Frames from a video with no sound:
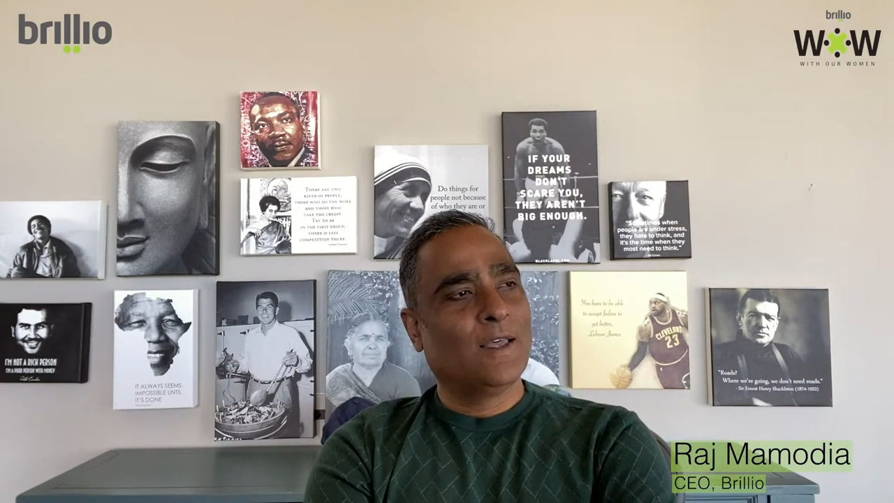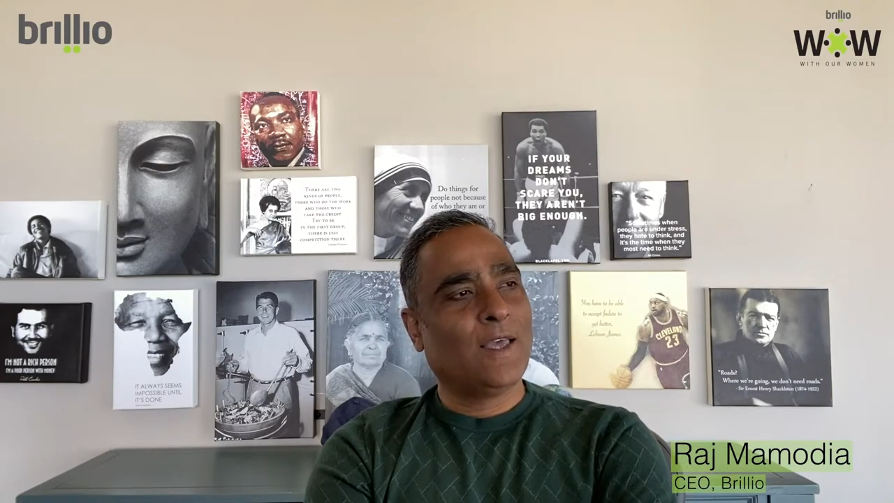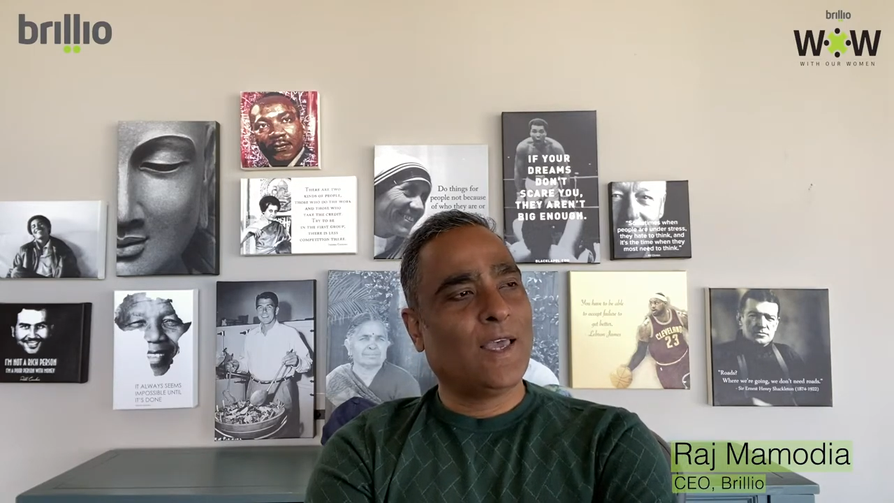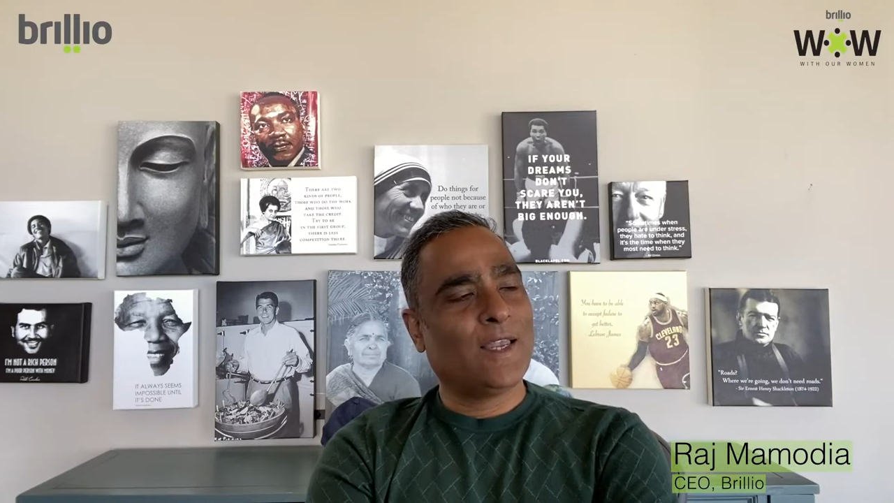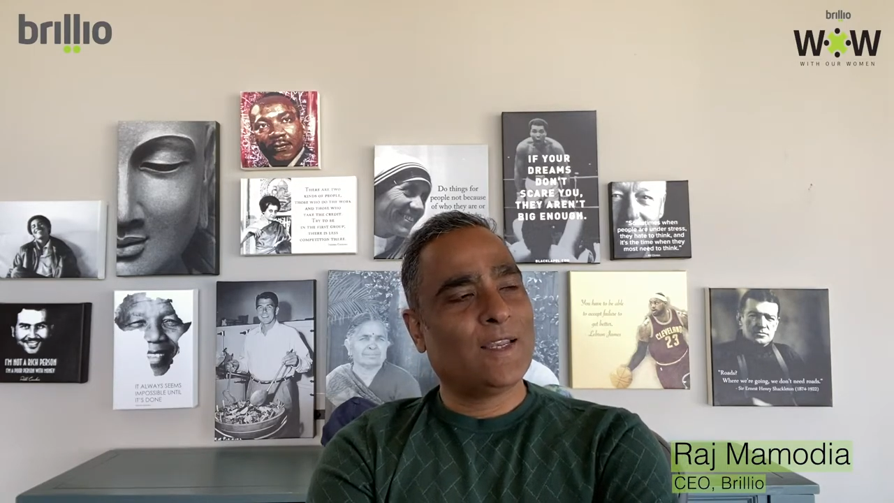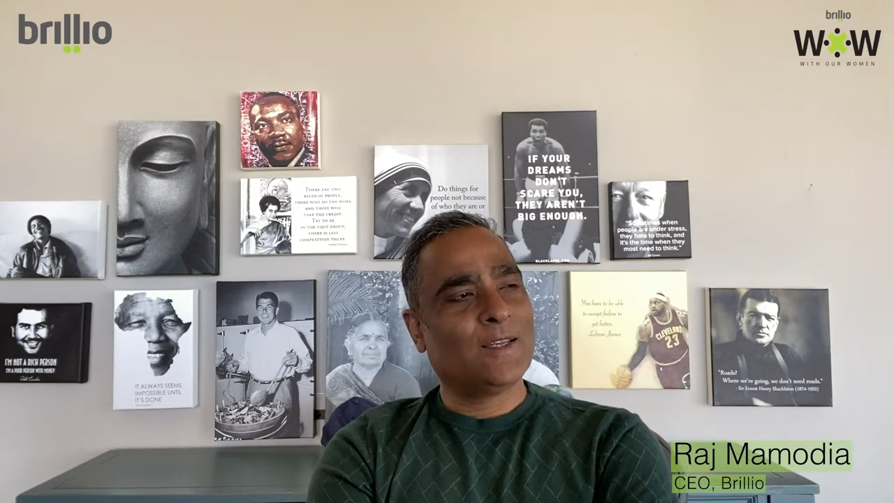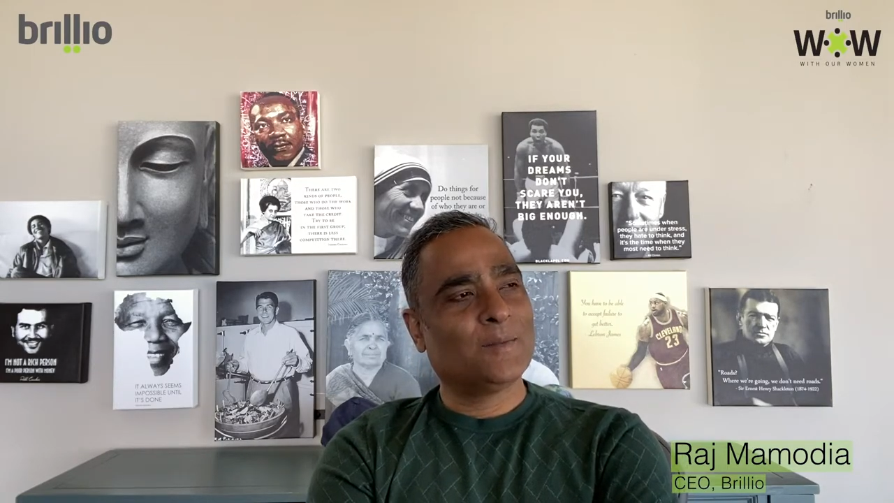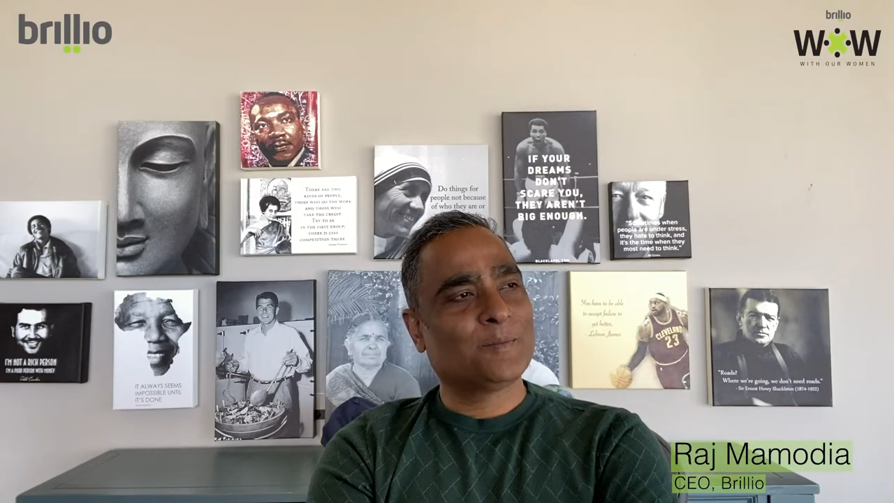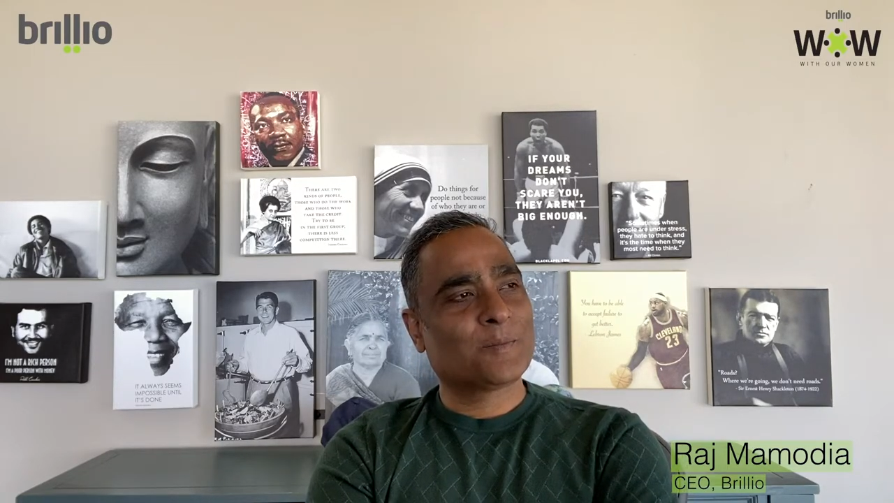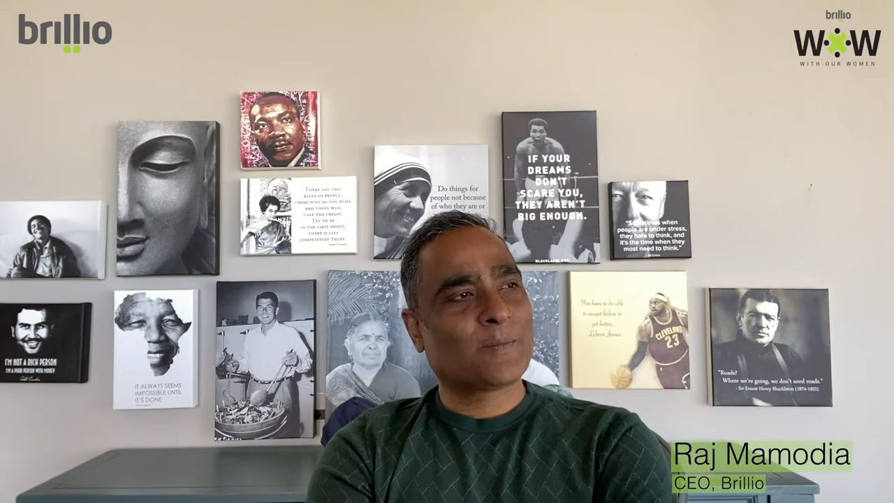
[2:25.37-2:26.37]
And,
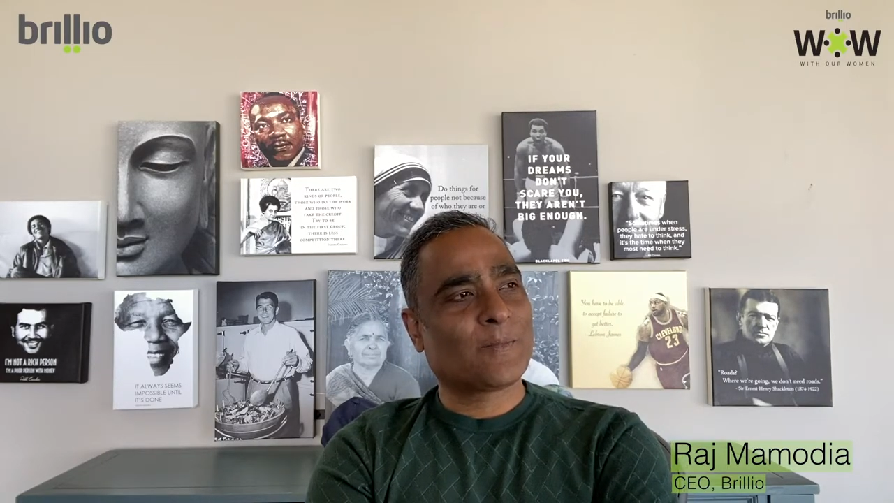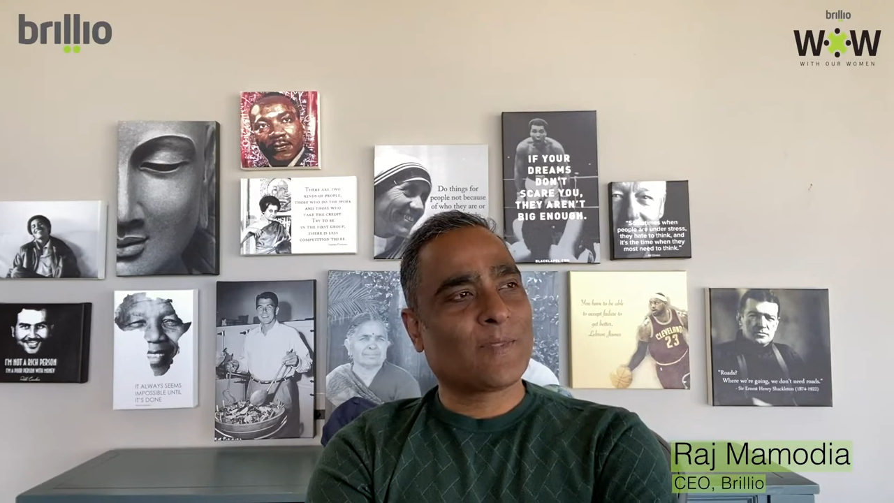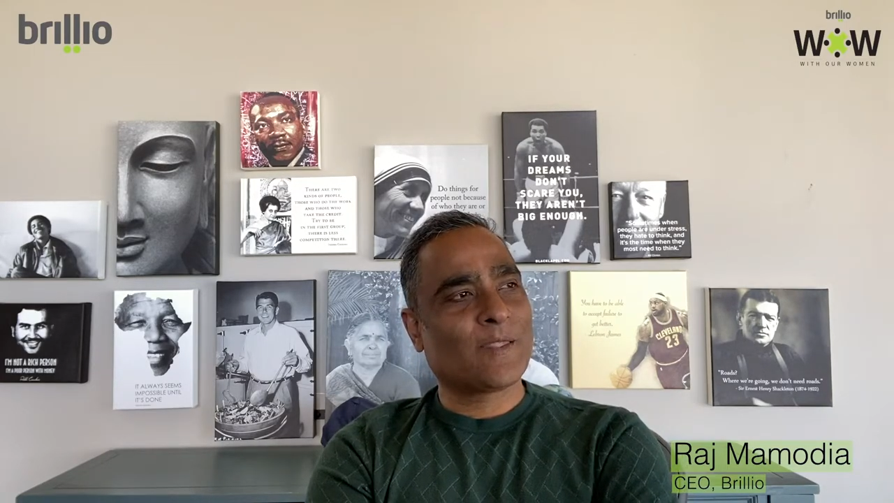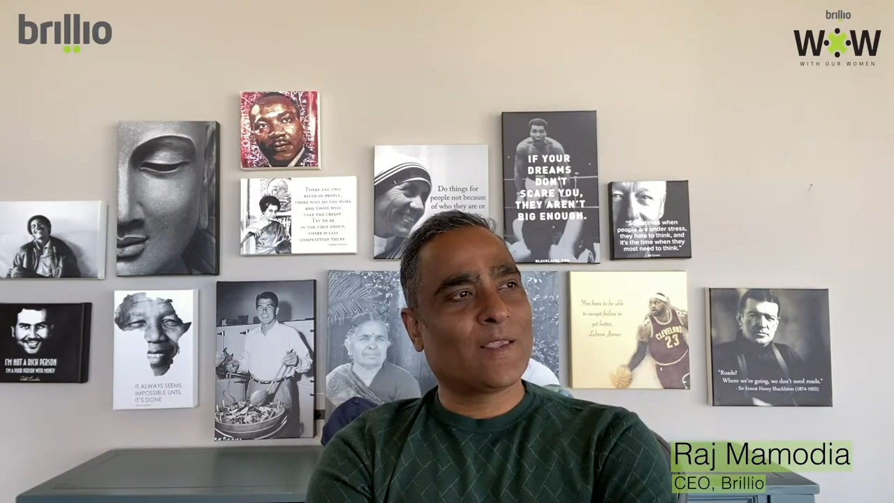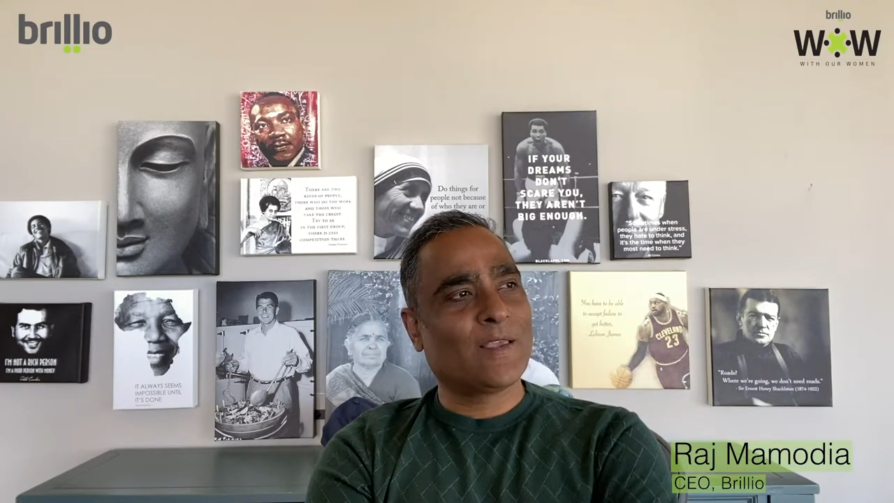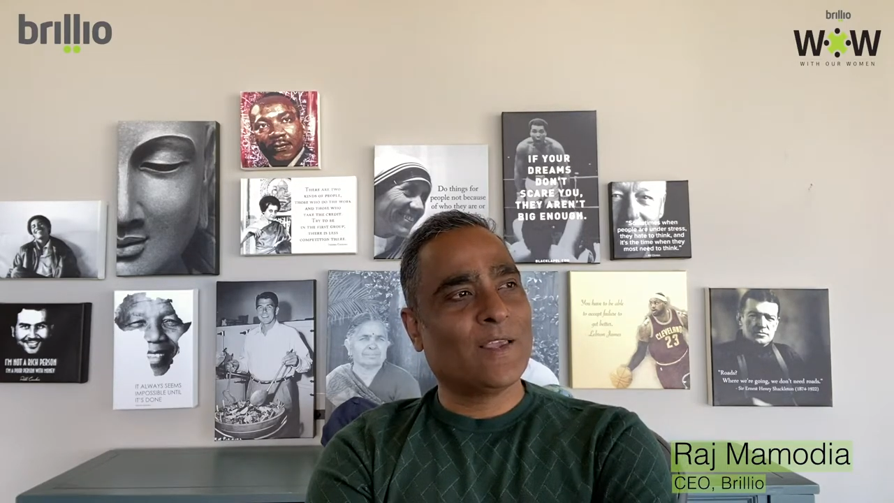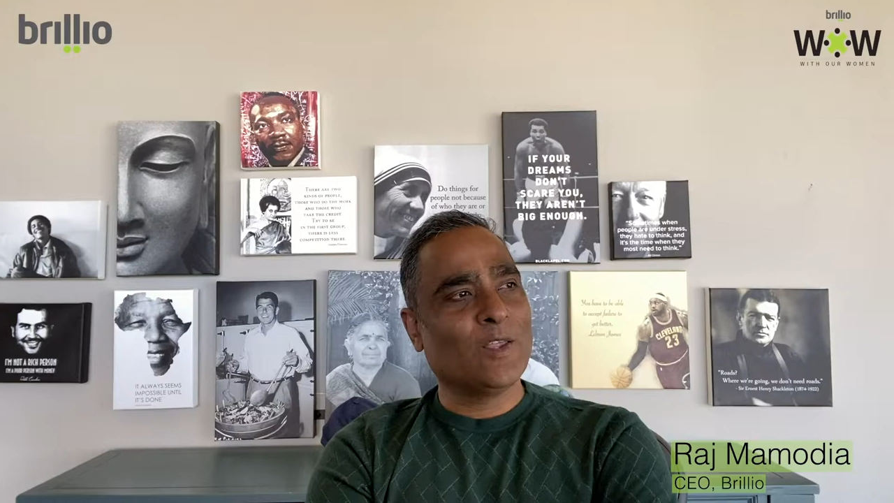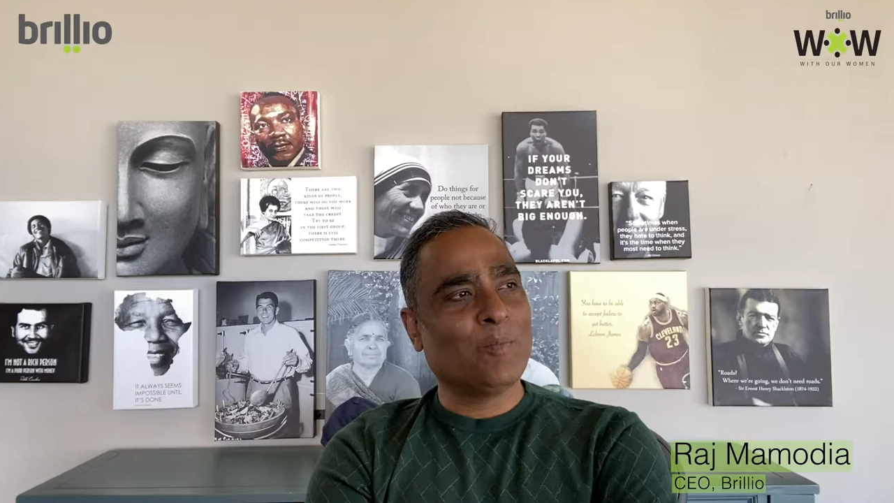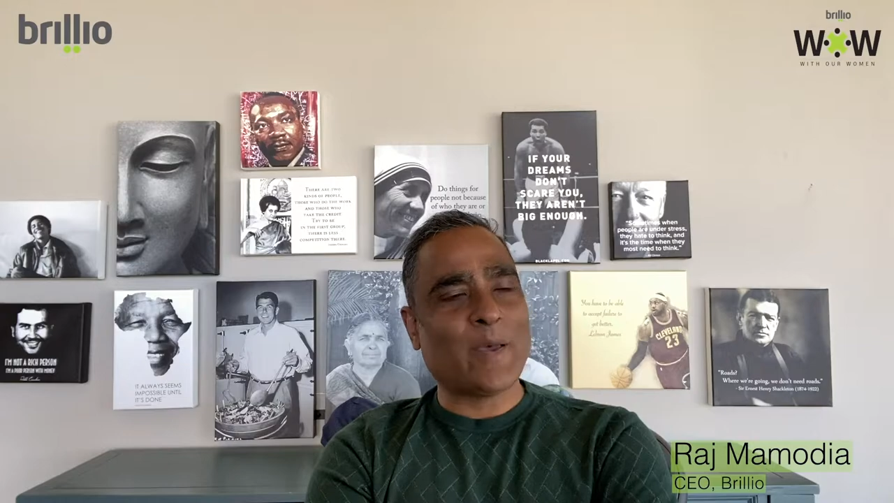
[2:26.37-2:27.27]
you know,